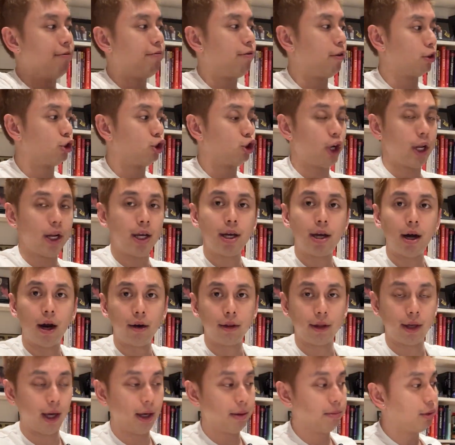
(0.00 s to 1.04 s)
for trading card
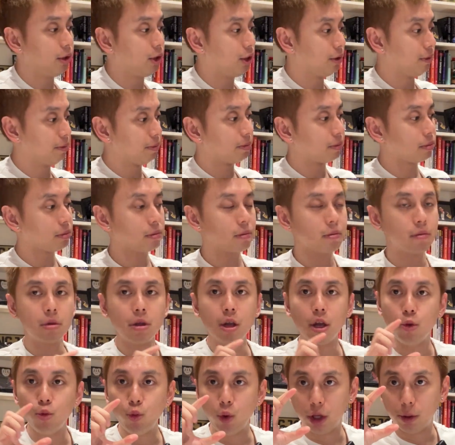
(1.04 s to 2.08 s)
games,
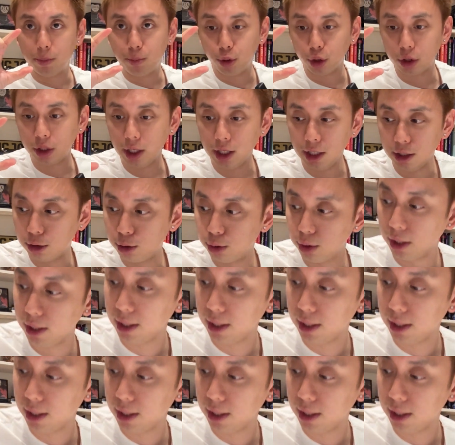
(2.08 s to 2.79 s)
when you put it into the